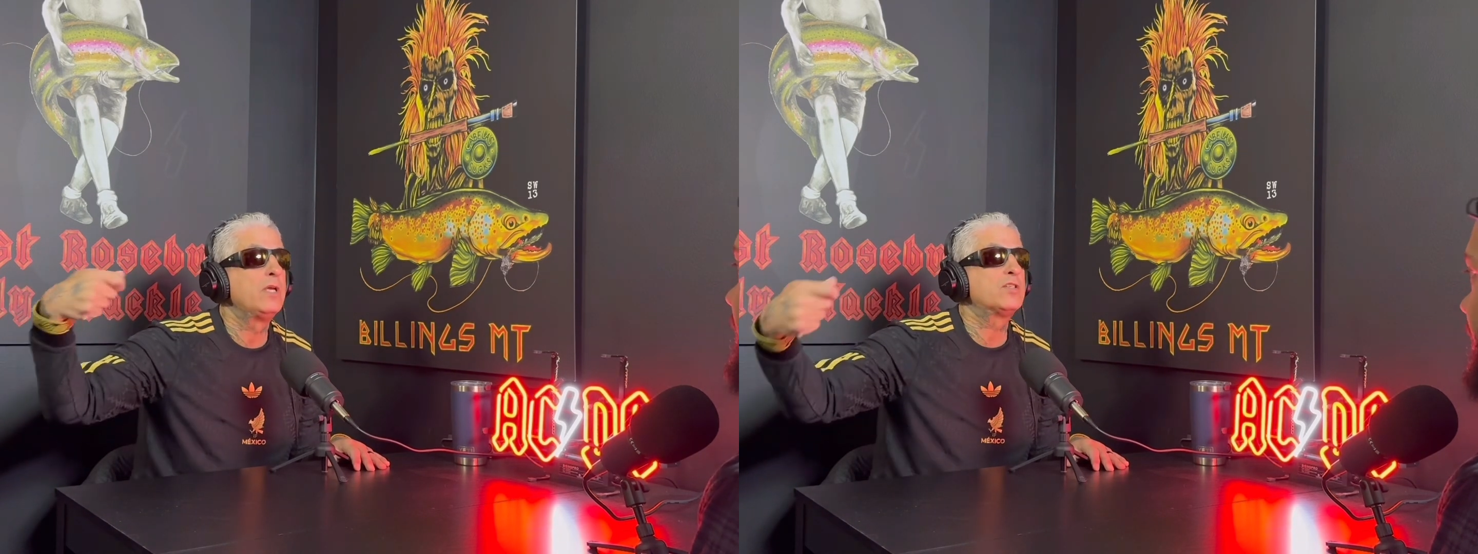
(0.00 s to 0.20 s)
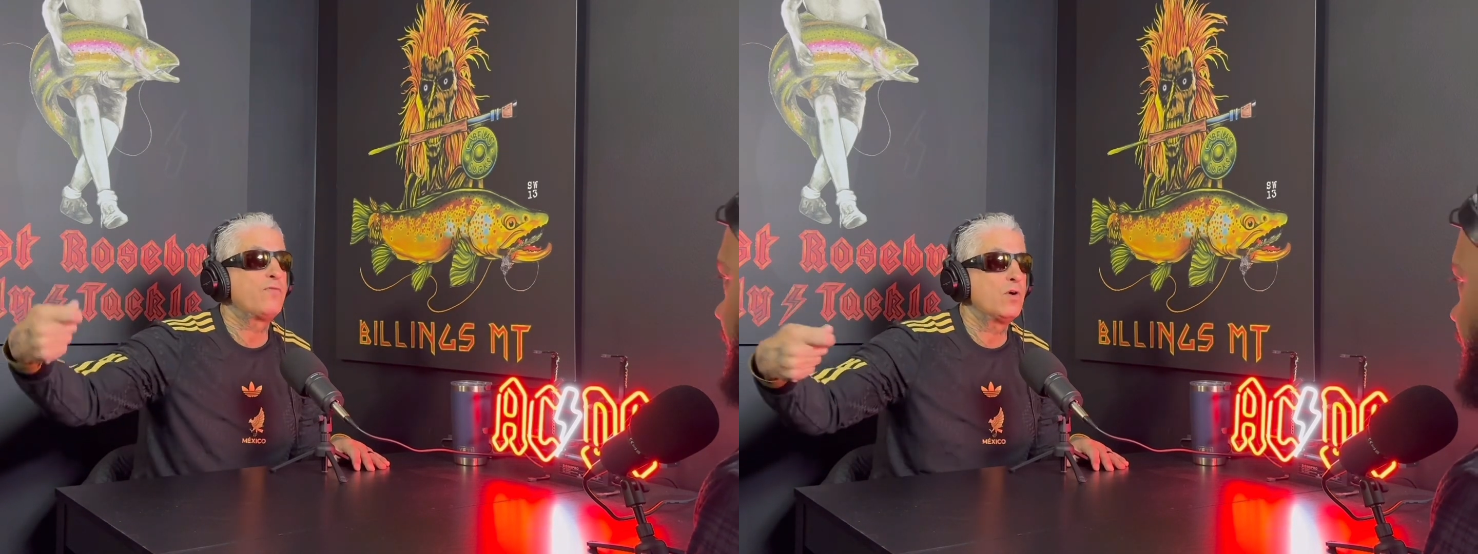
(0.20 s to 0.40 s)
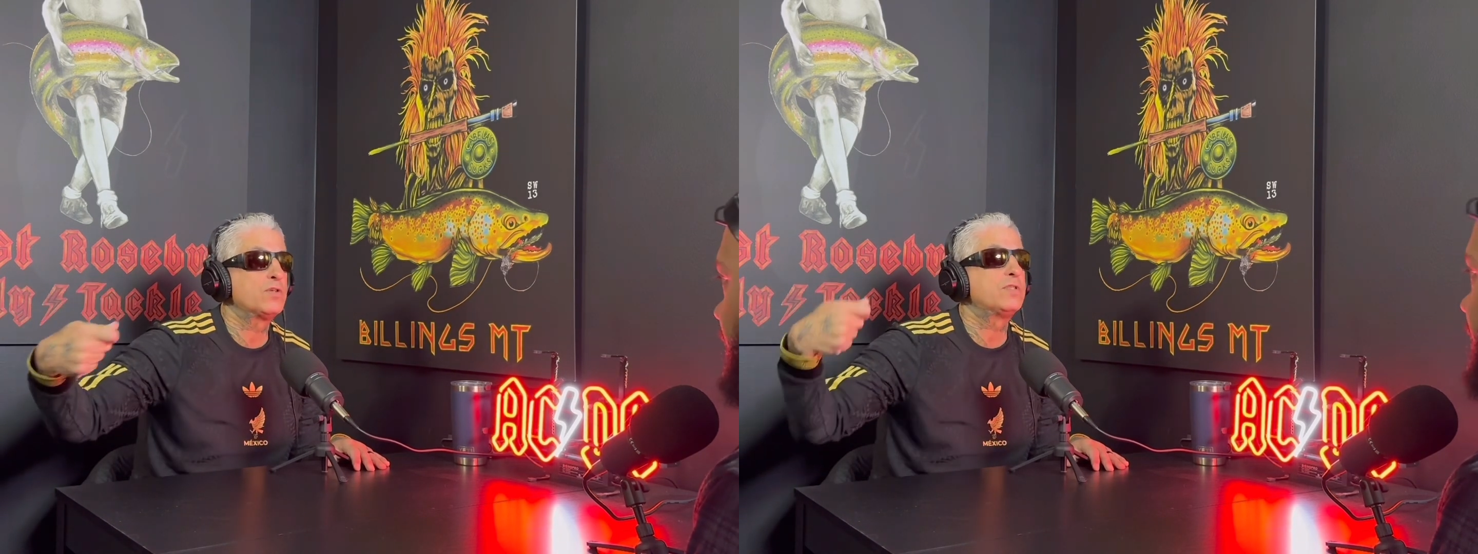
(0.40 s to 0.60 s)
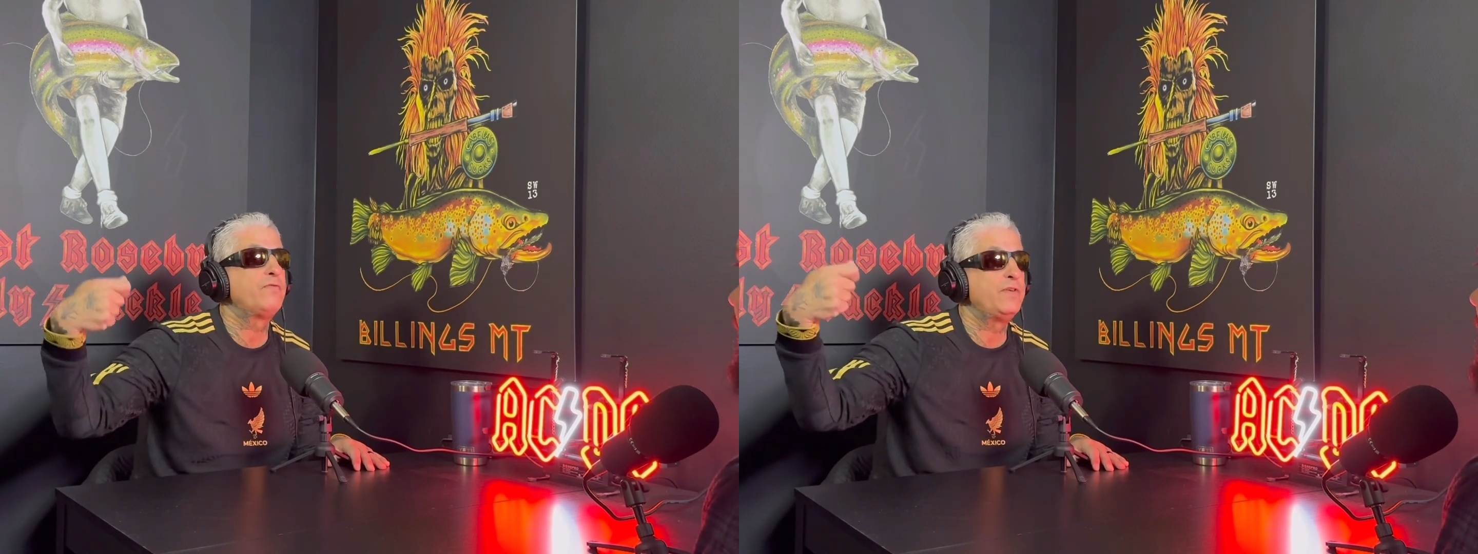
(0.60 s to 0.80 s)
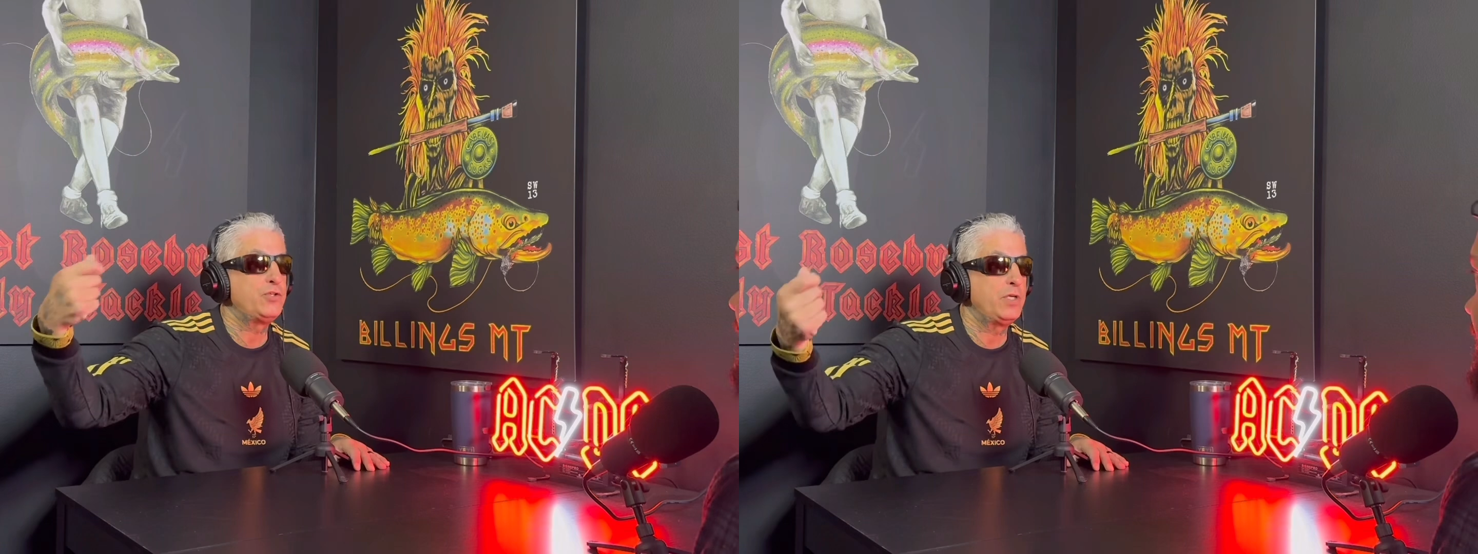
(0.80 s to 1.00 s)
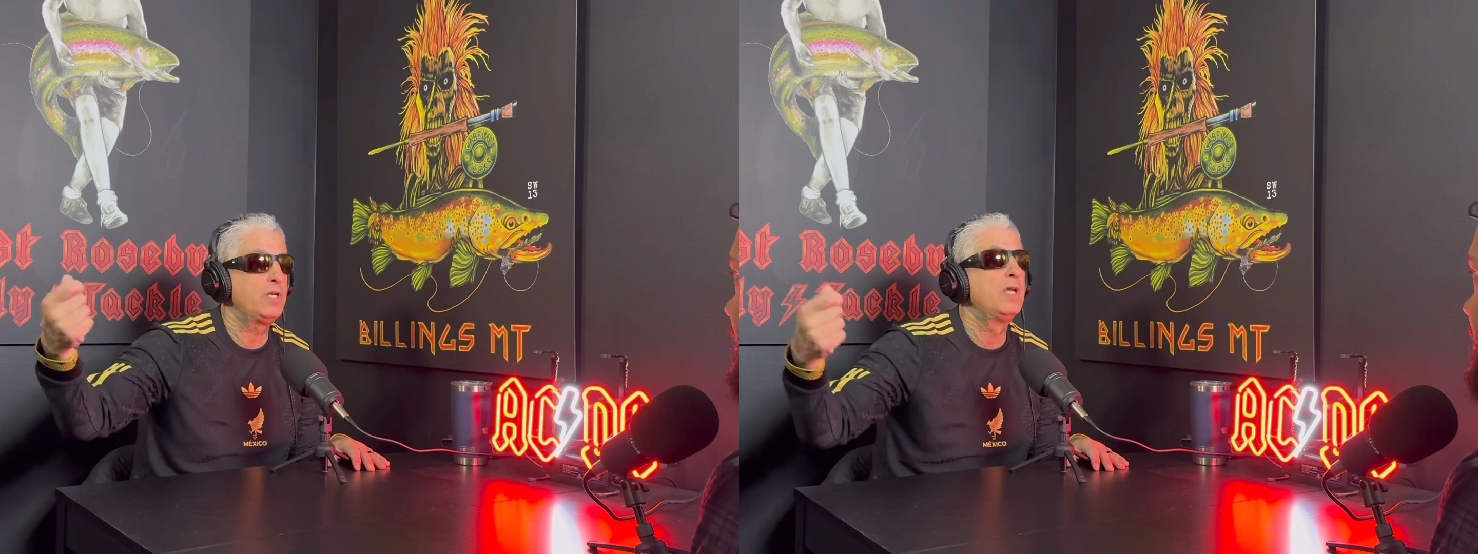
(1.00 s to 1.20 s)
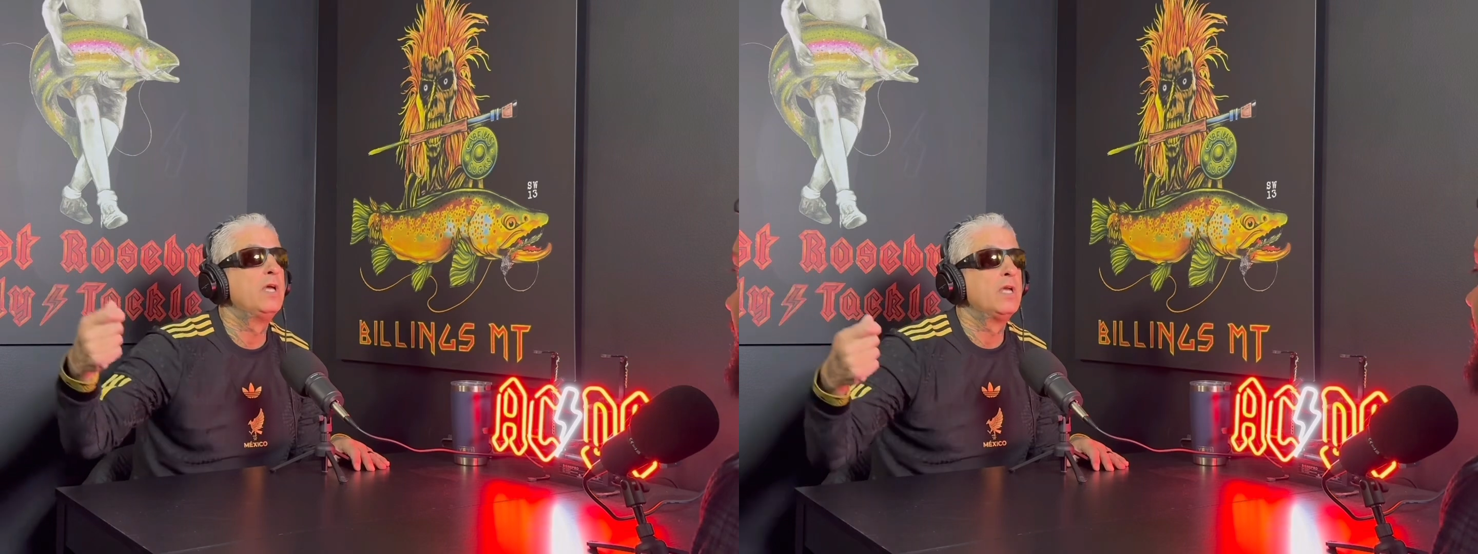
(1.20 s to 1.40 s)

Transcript: as far as the fishing.